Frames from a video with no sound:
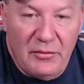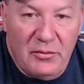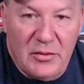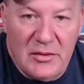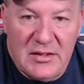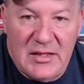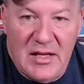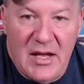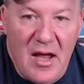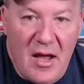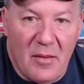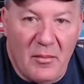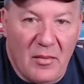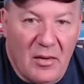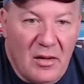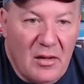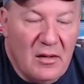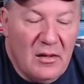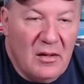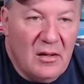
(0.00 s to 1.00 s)
with Sam
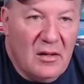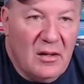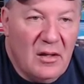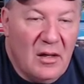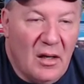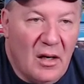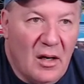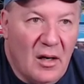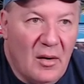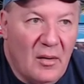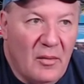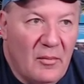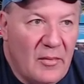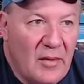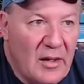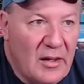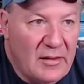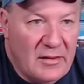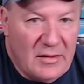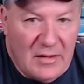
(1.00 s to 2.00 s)
um,
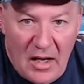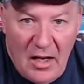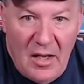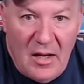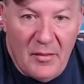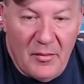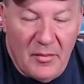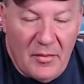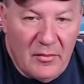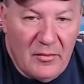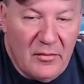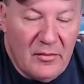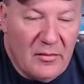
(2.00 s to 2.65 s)
and Tom